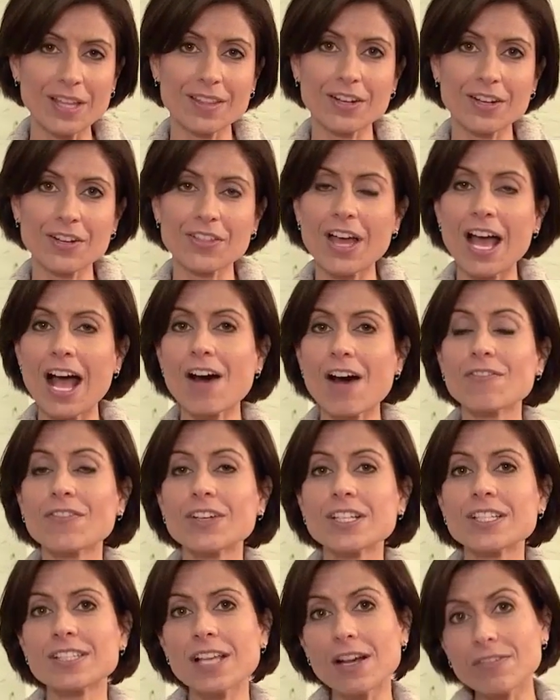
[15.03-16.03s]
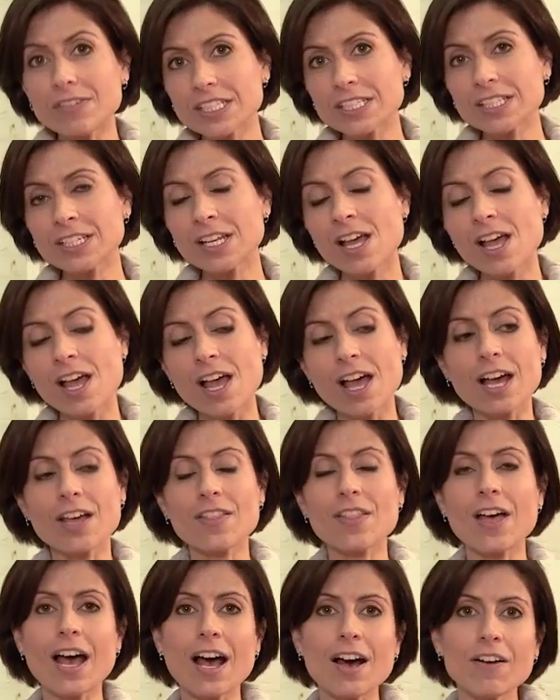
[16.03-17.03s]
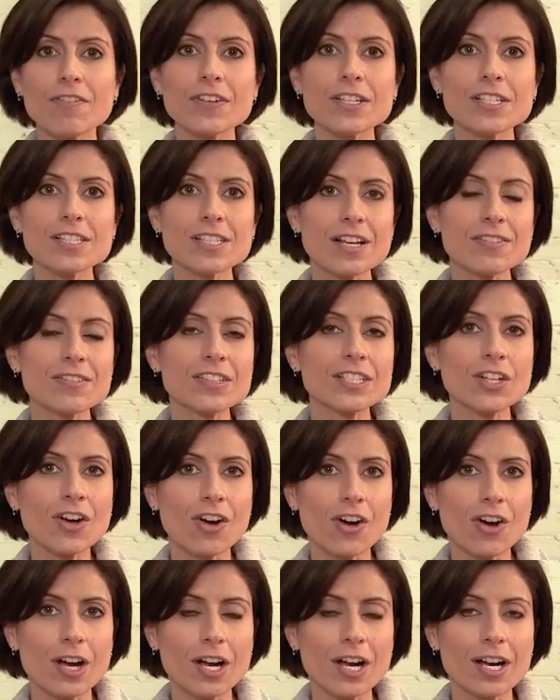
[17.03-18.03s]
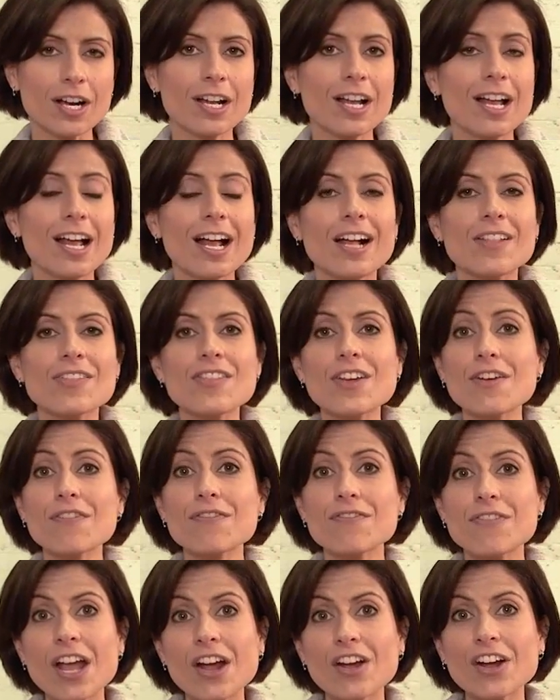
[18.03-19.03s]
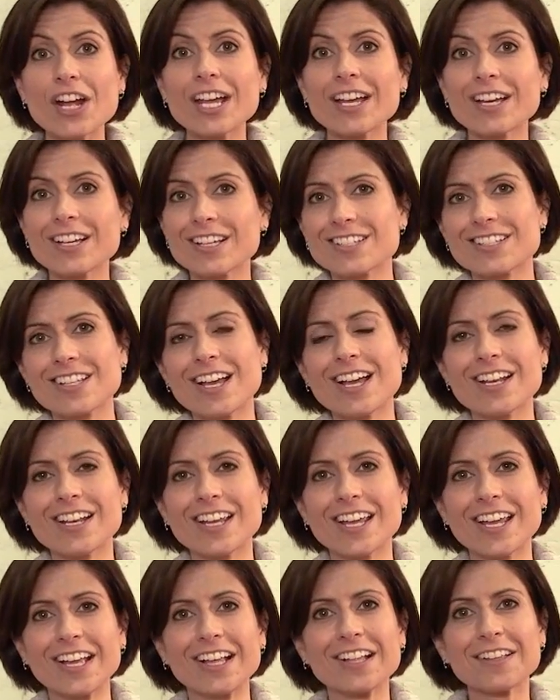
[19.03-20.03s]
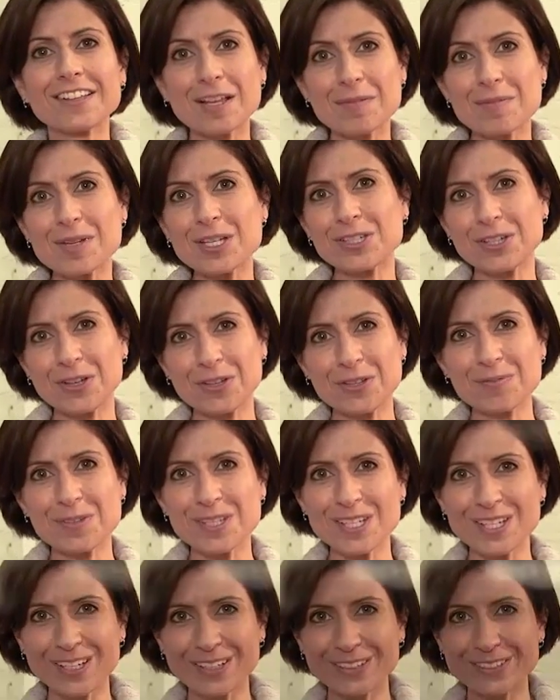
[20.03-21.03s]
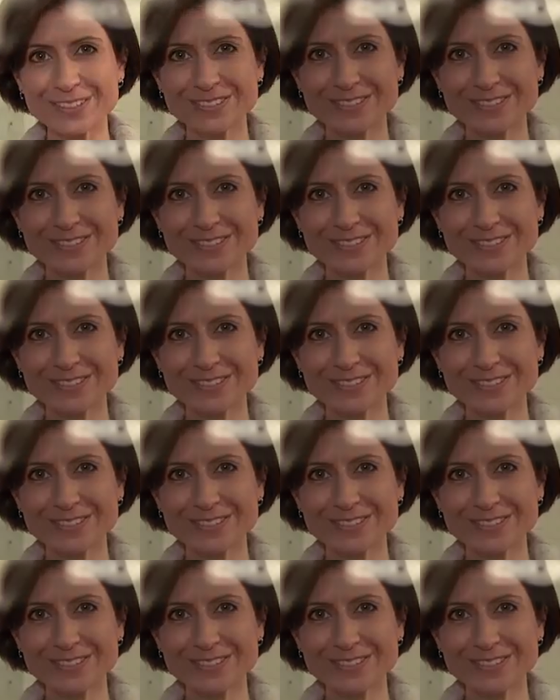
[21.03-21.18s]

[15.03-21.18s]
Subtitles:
They're the Alpha 7 and the Alpha 7R, and they're very exciting. Let me show them to you.